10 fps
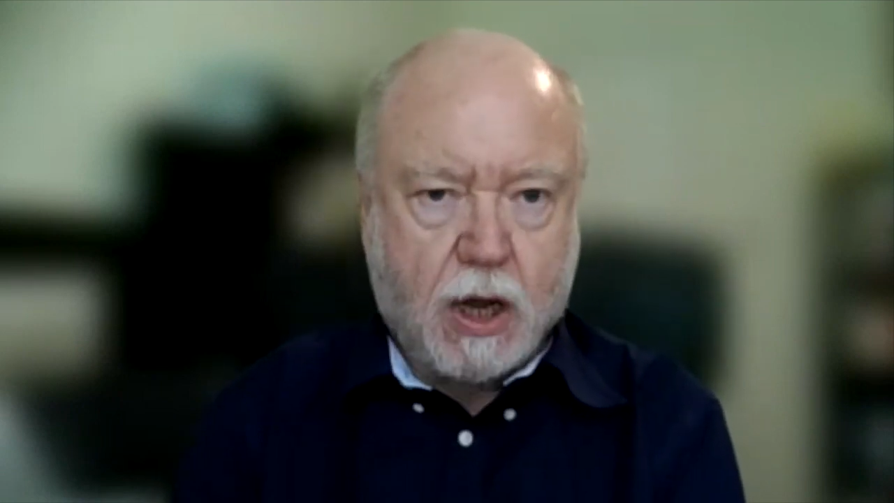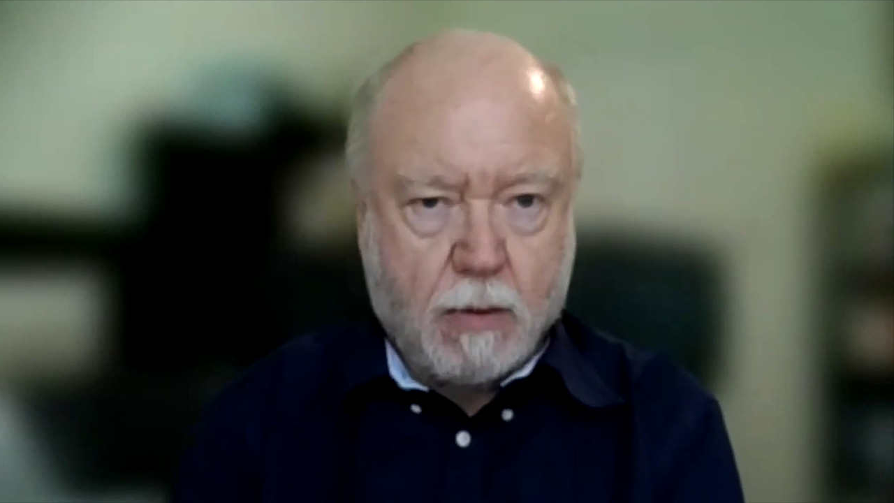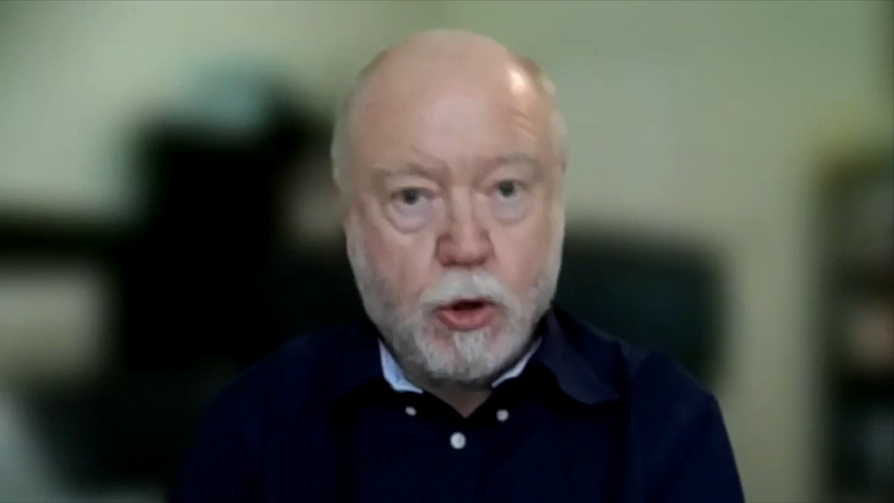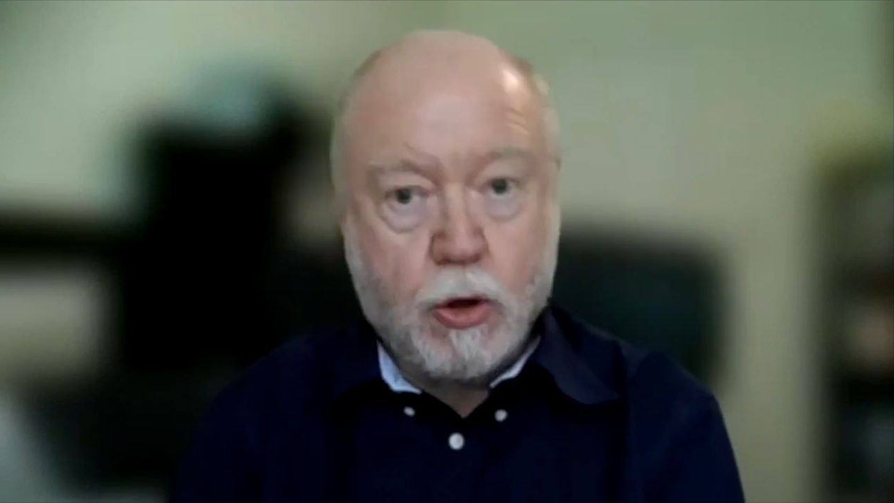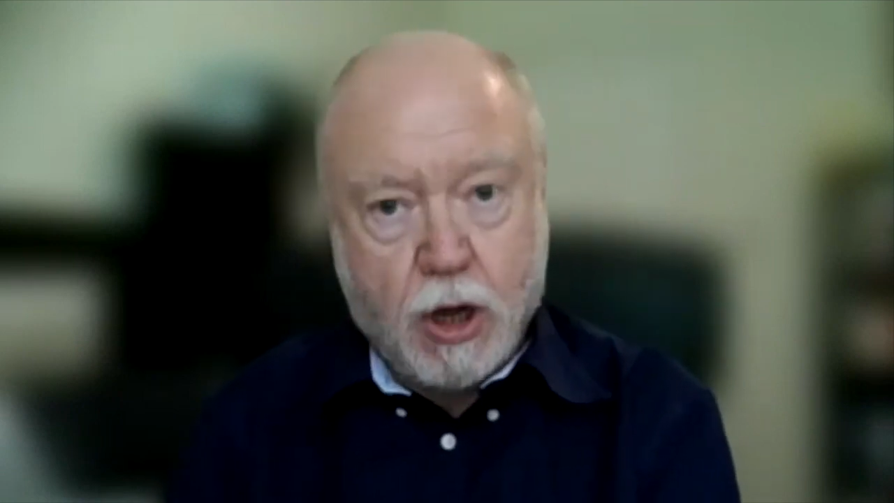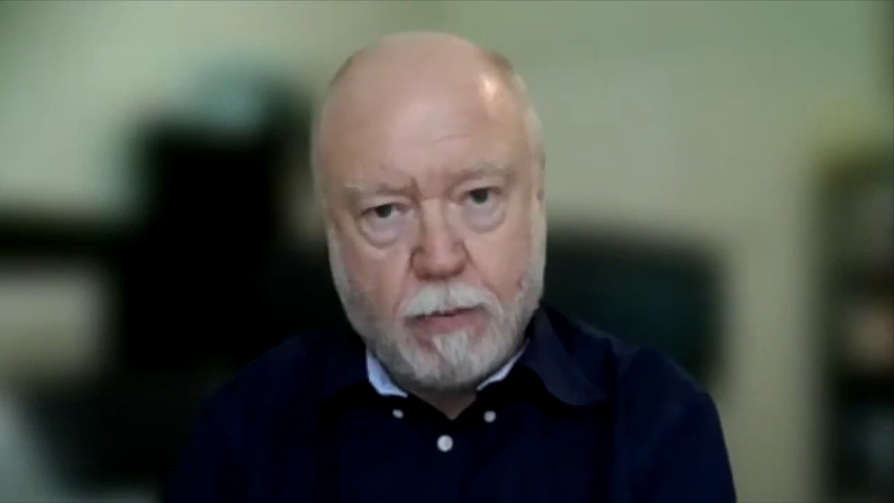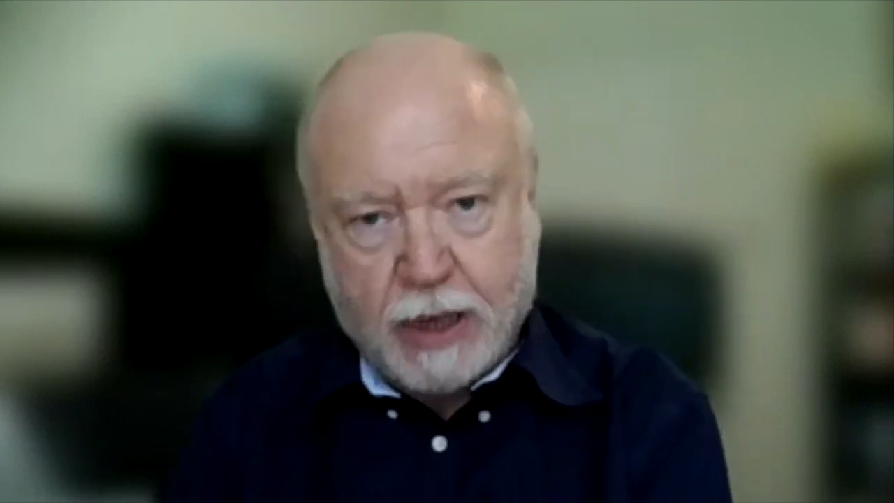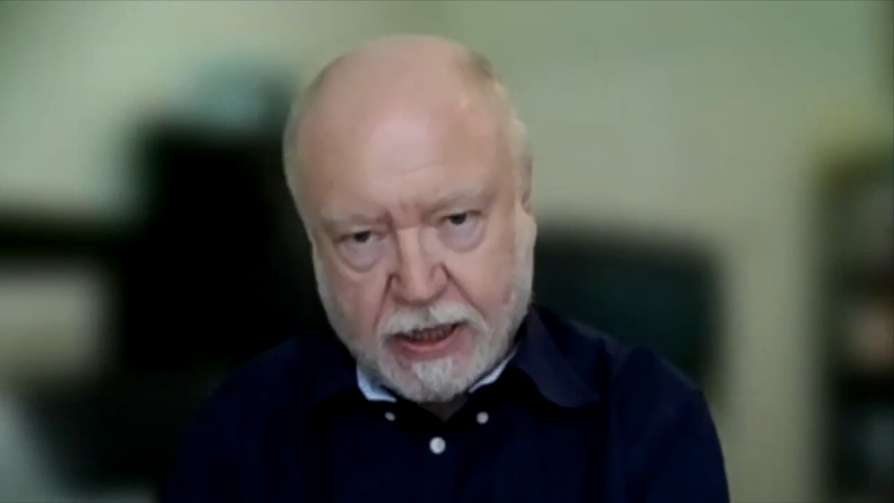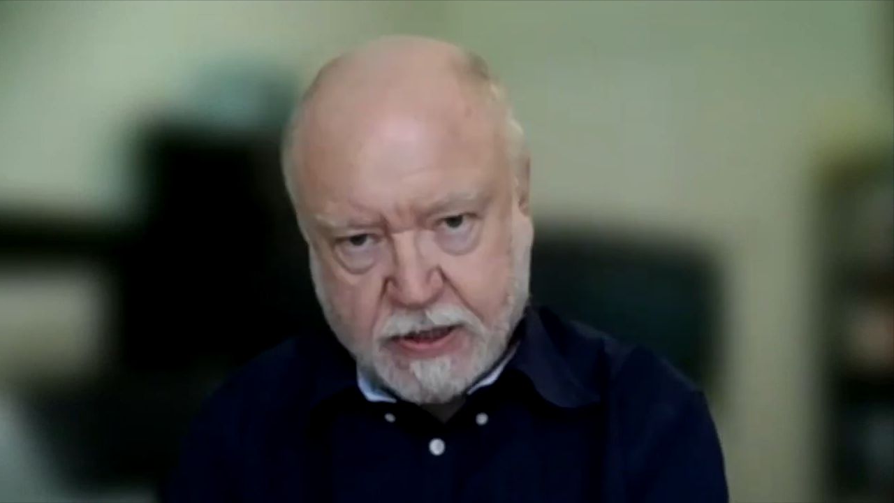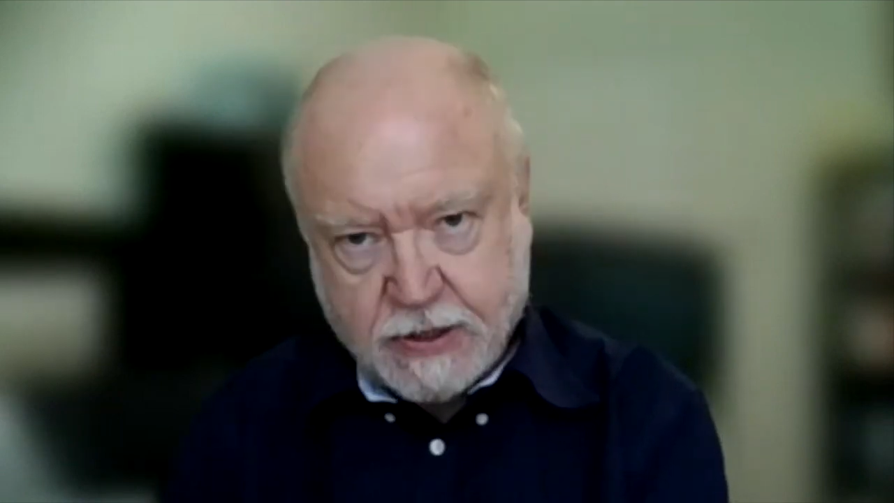are more
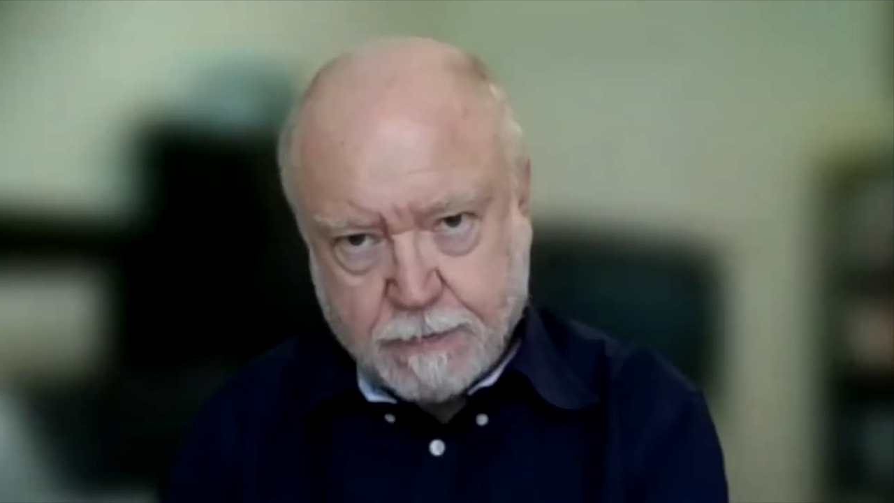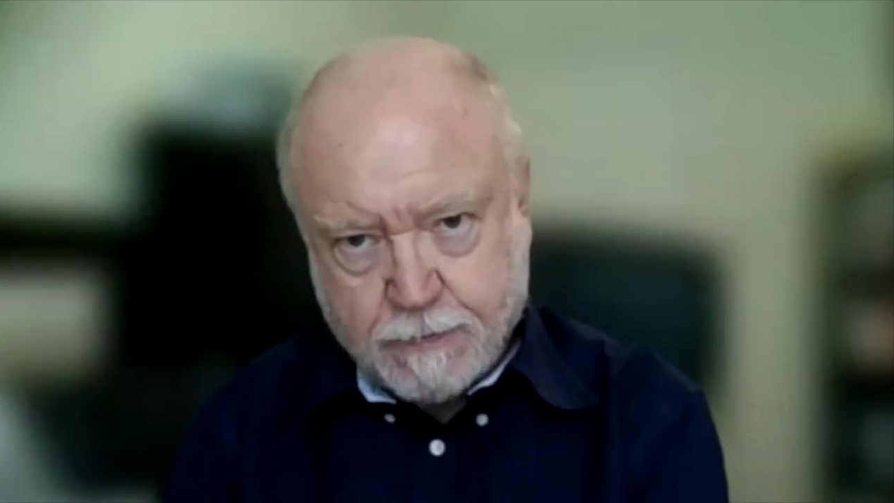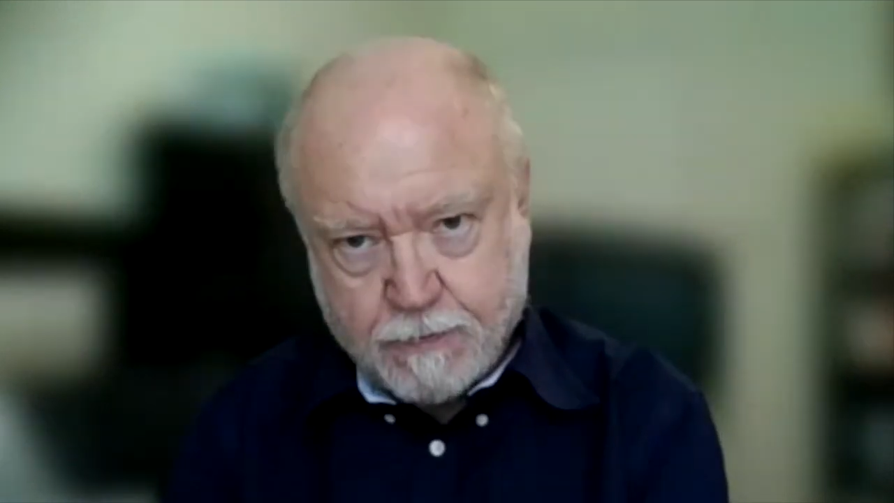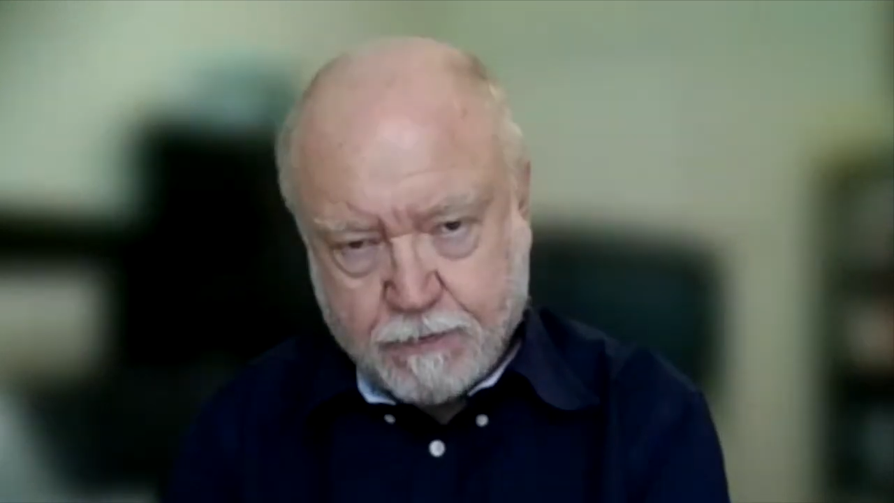complex.